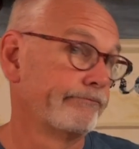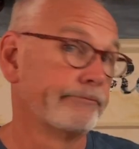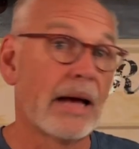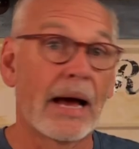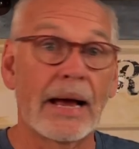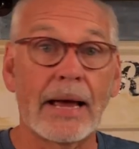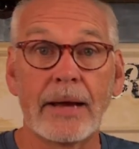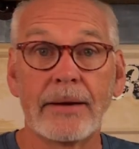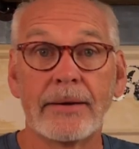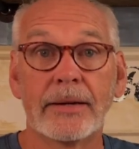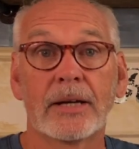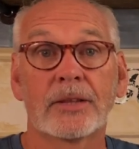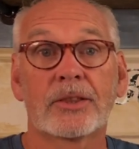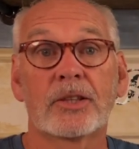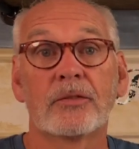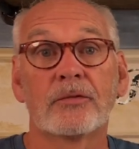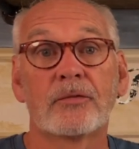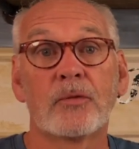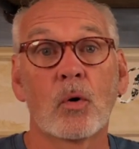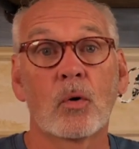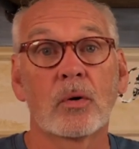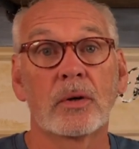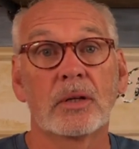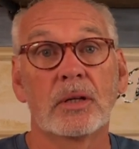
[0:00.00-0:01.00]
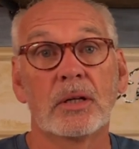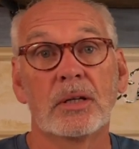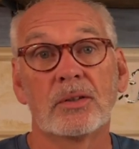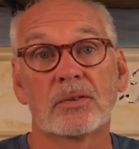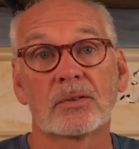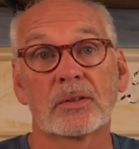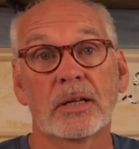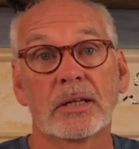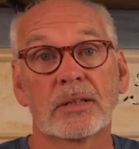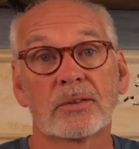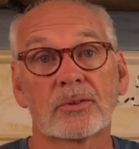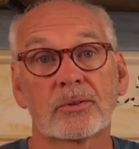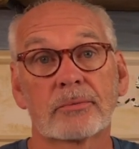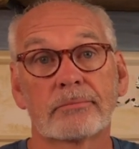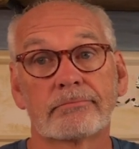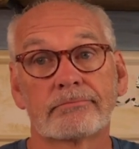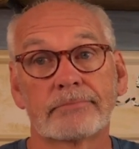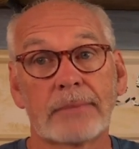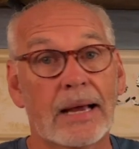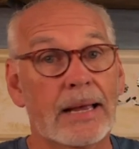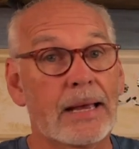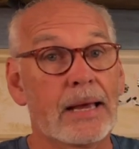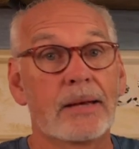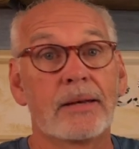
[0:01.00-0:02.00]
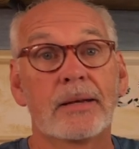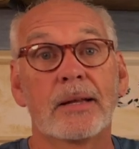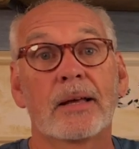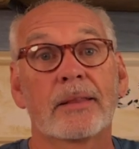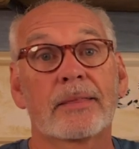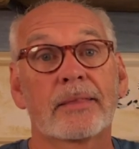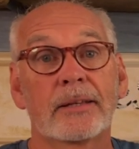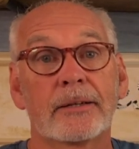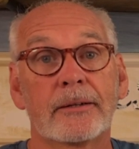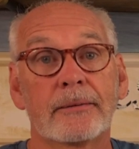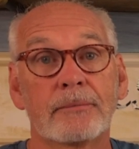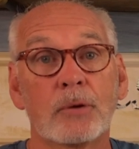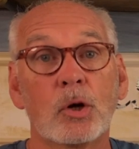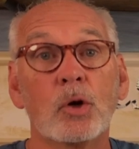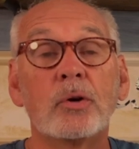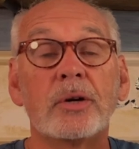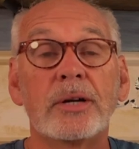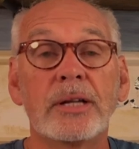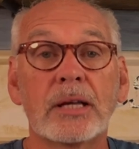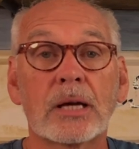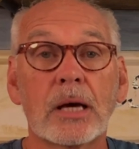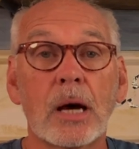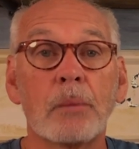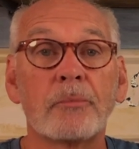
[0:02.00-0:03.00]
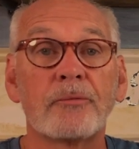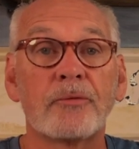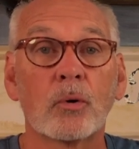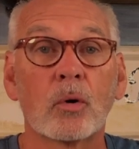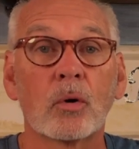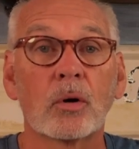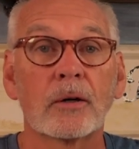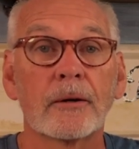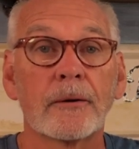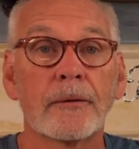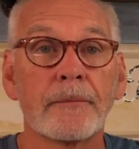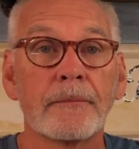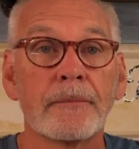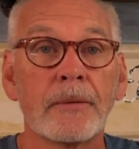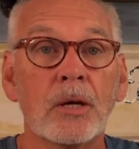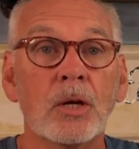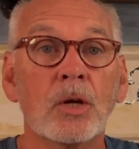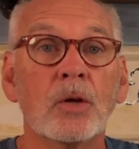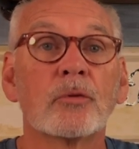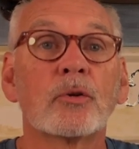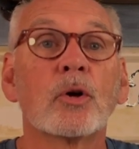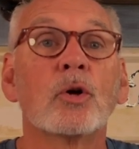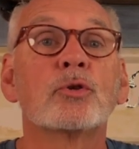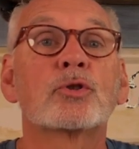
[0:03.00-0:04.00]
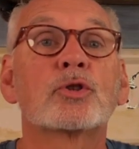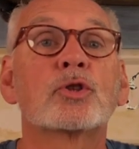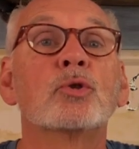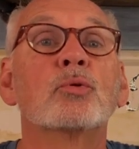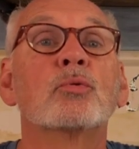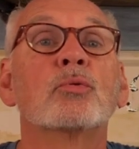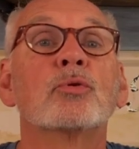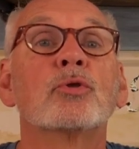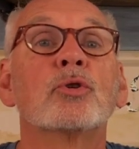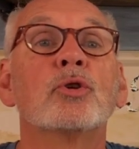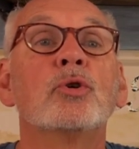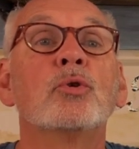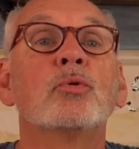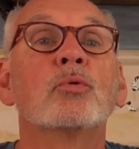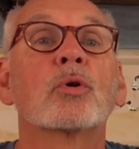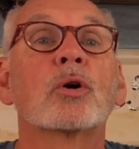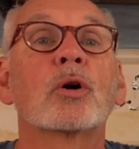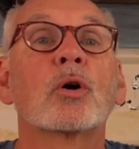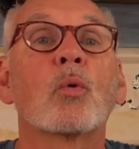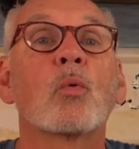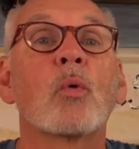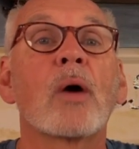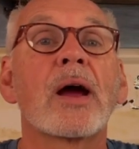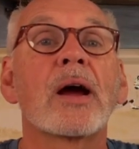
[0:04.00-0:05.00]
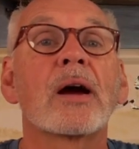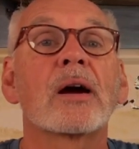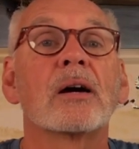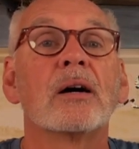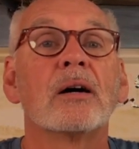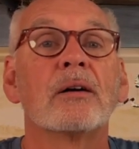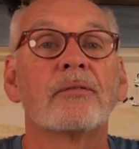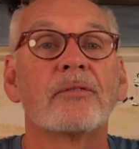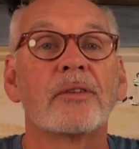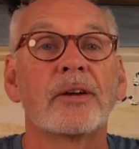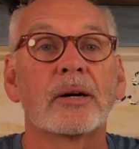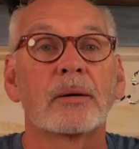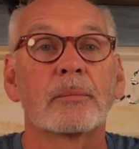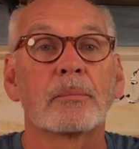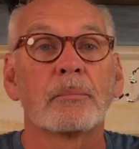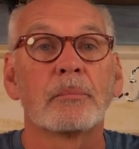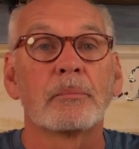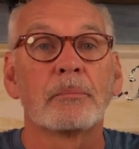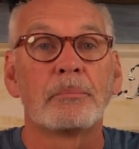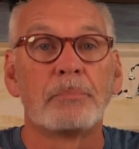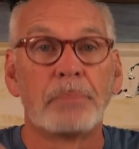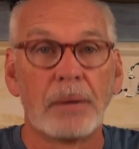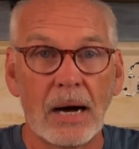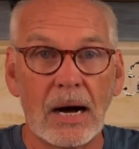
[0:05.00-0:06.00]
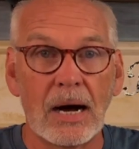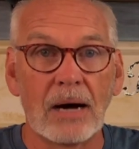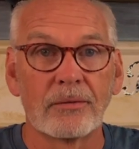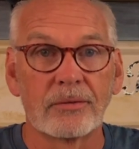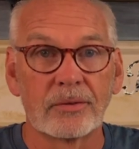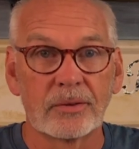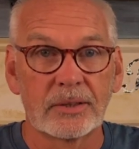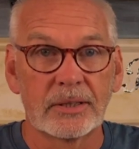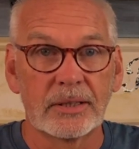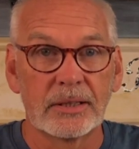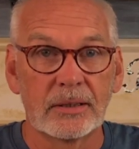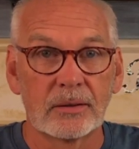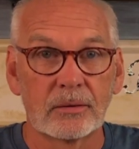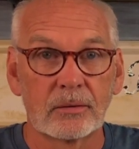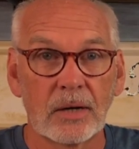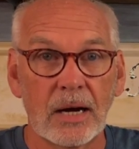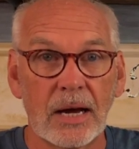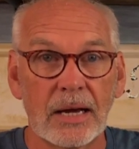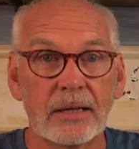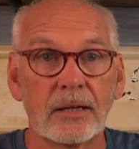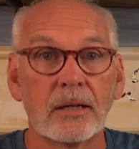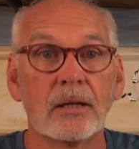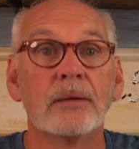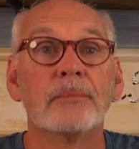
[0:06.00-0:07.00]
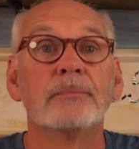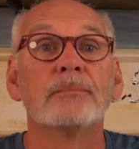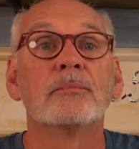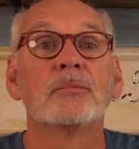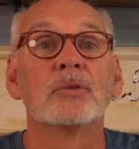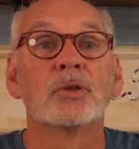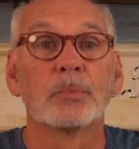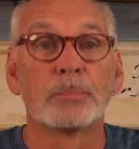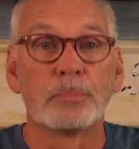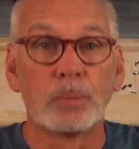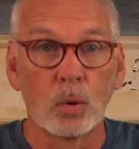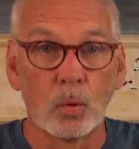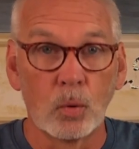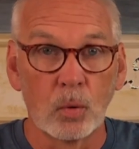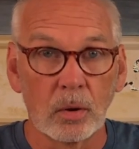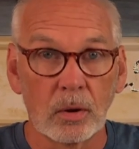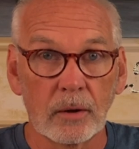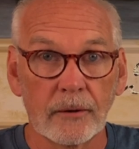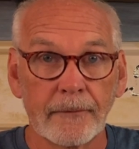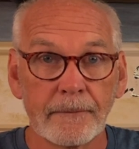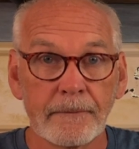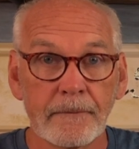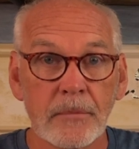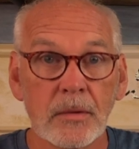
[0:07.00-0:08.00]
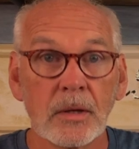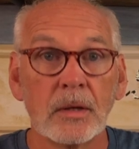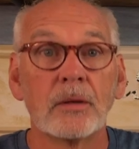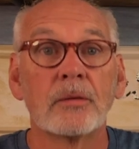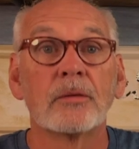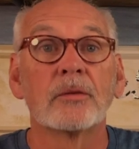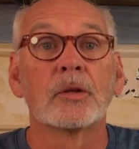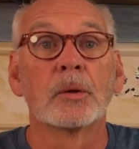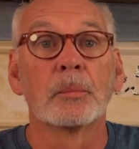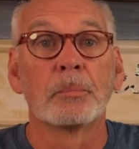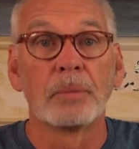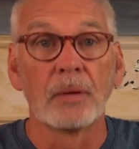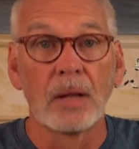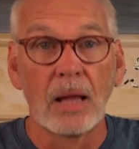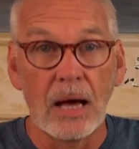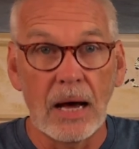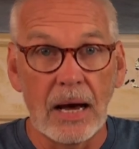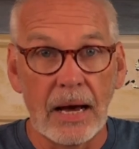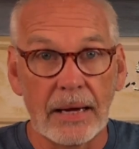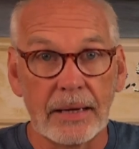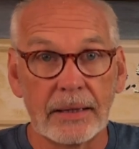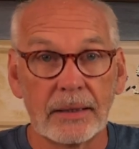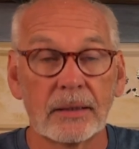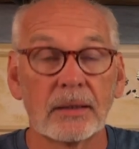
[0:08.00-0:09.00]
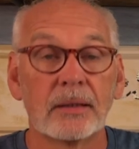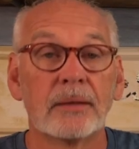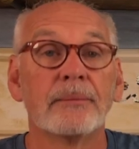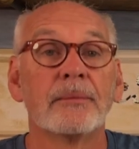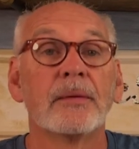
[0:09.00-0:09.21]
I got nothing for you, he says. I got nothing. Who did he come for? Those who were aware of their poverty, right? The poor, the blind.